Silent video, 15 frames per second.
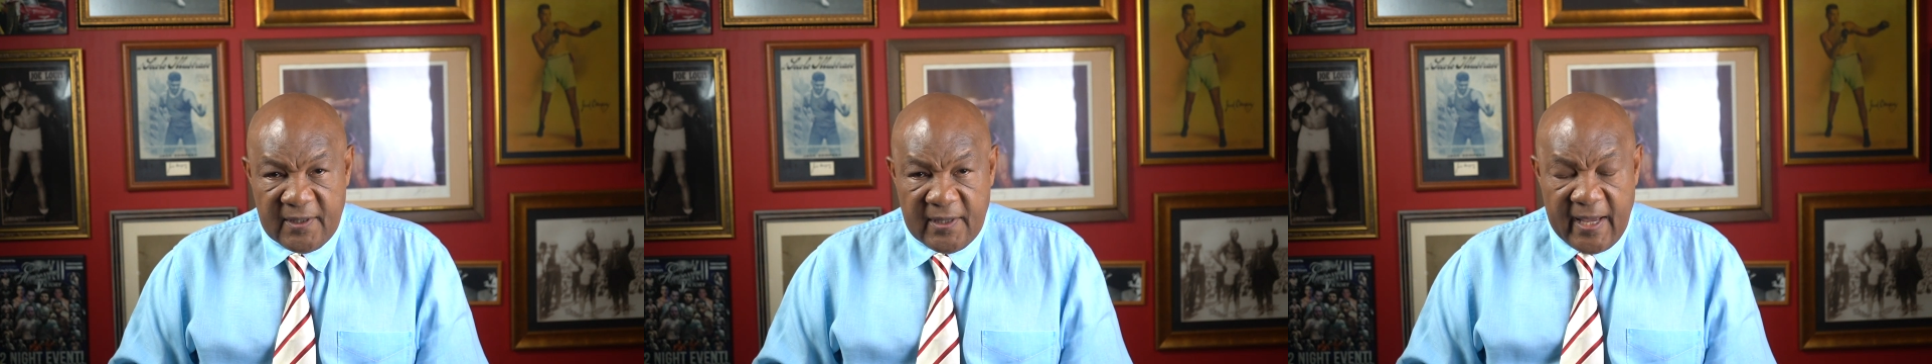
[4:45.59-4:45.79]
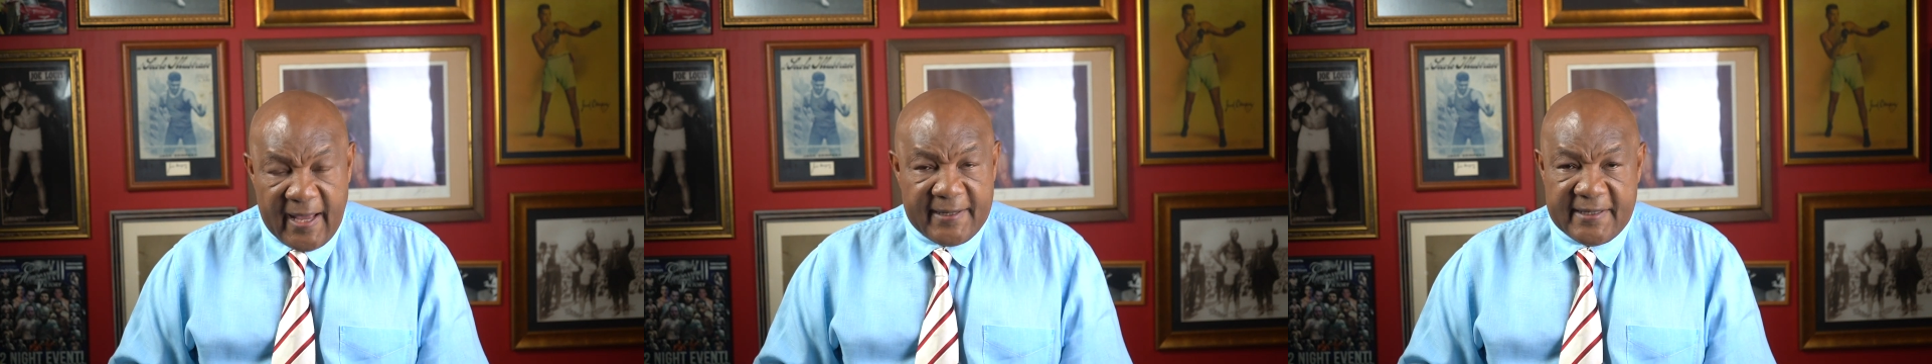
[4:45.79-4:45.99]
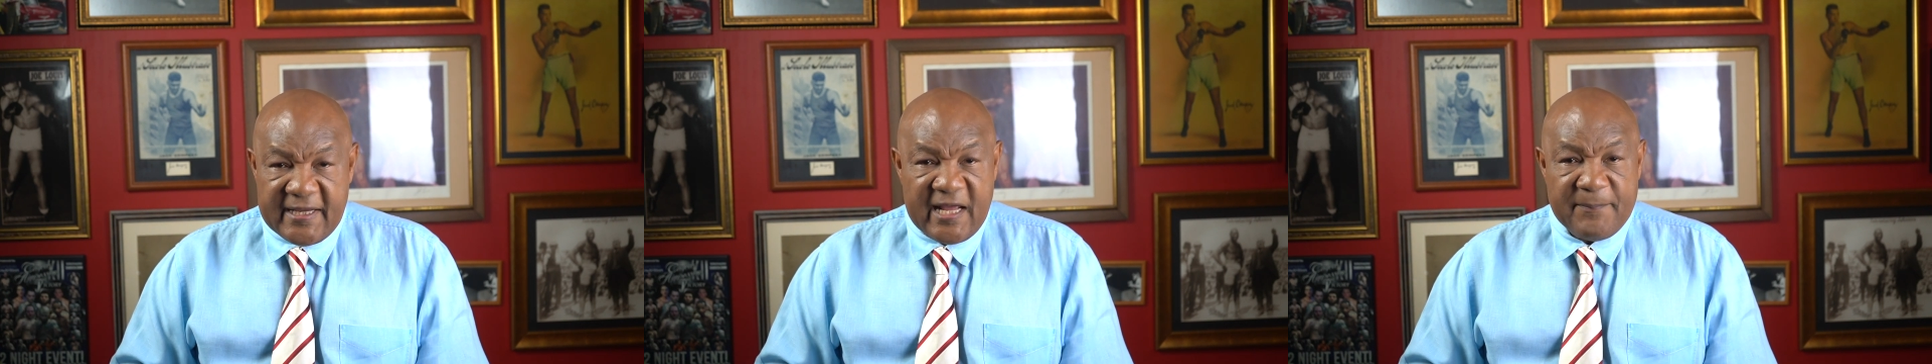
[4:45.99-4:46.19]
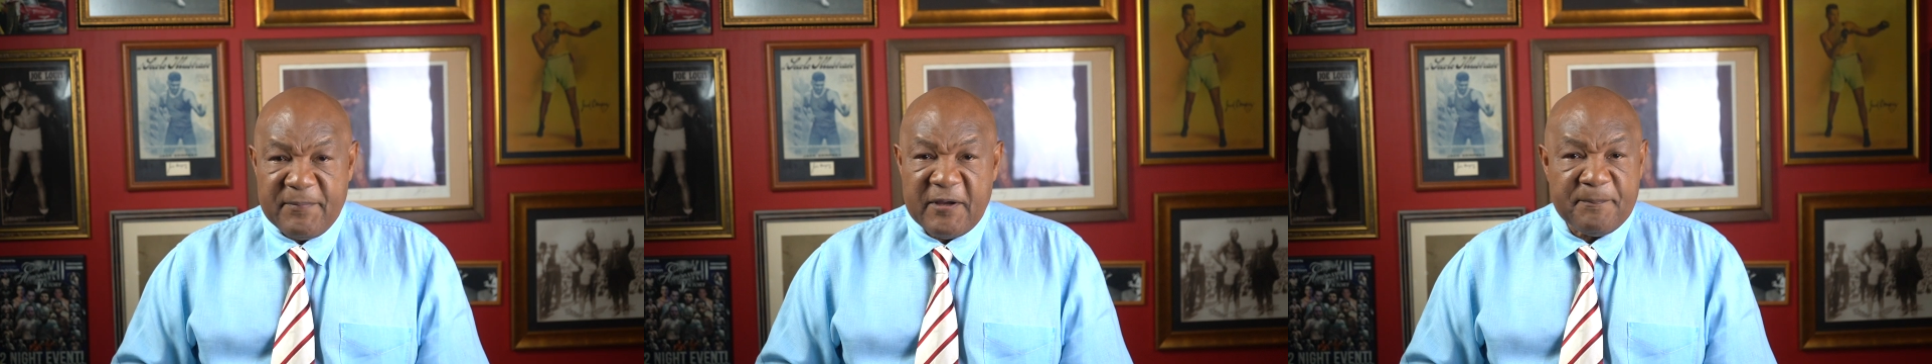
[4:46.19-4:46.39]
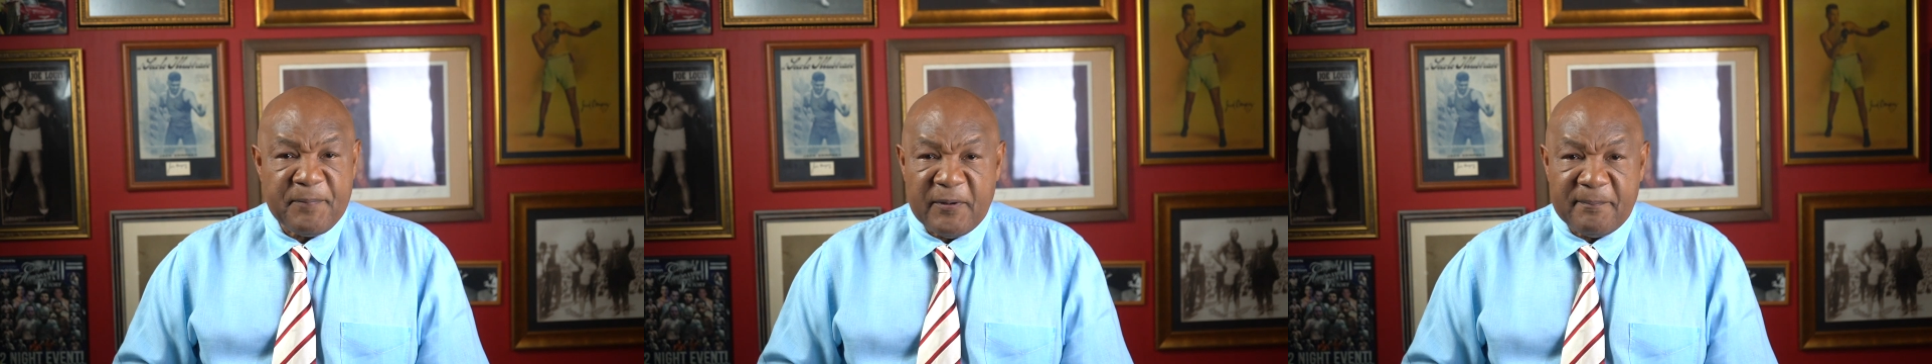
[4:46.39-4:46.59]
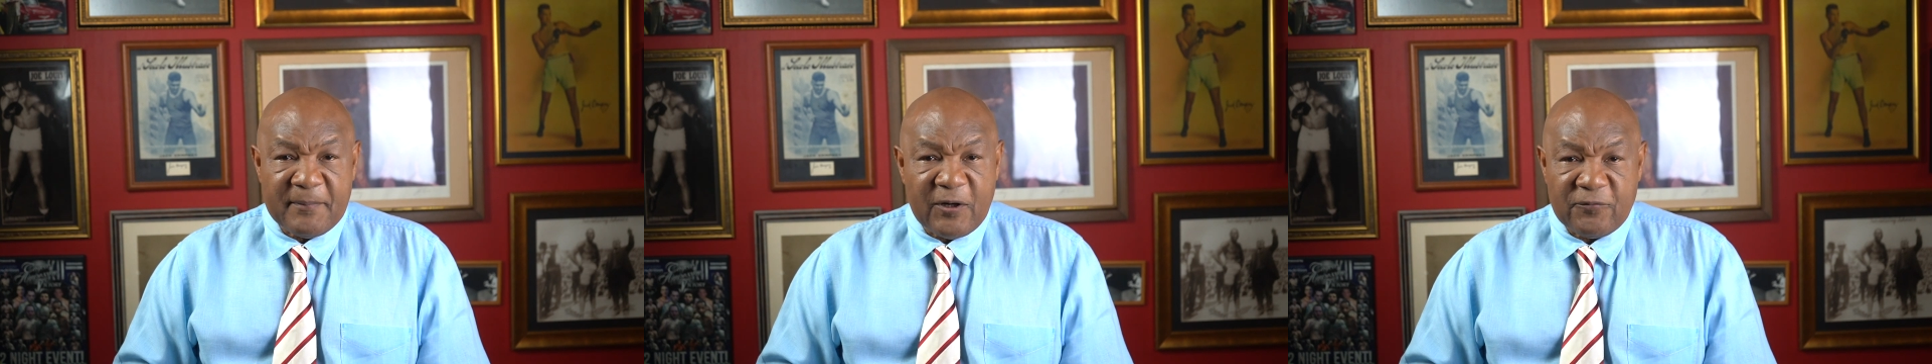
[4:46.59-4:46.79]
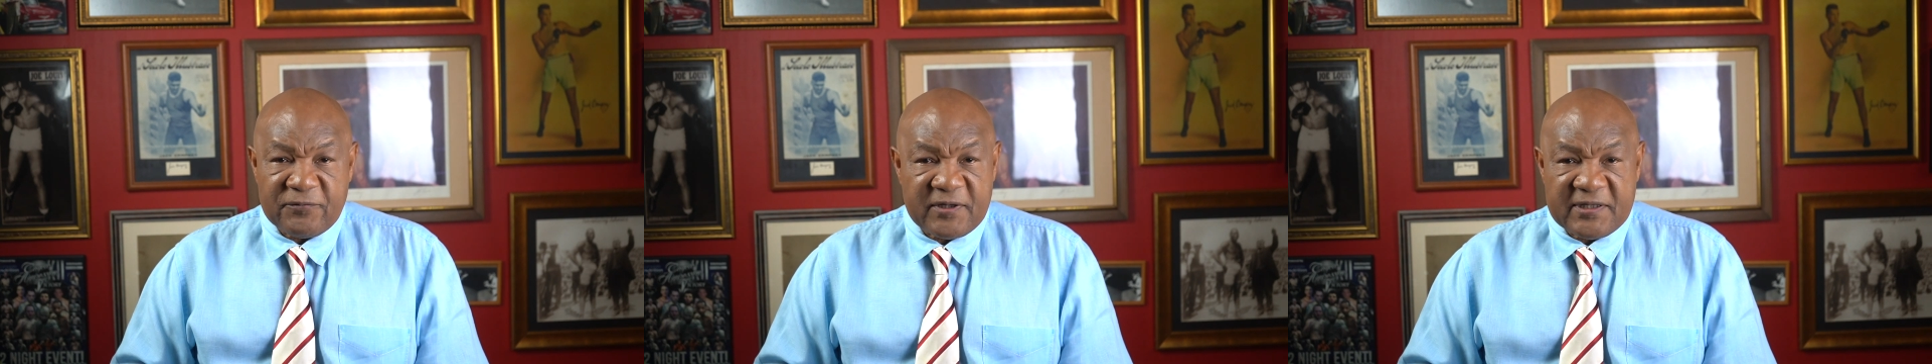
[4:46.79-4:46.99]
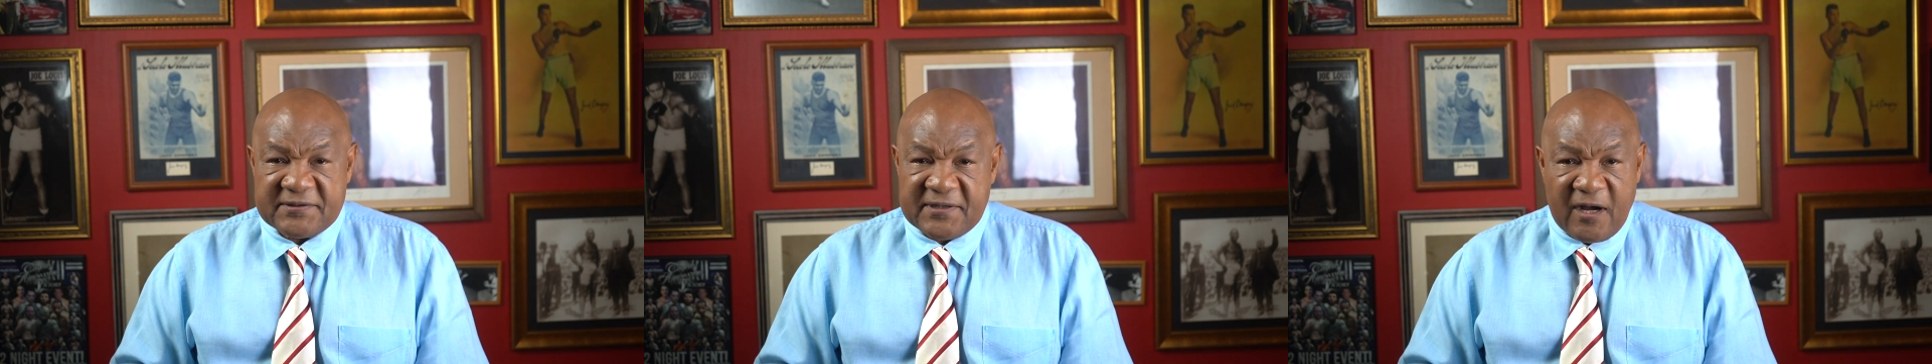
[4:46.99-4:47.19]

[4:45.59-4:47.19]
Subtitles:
And he had been promoting as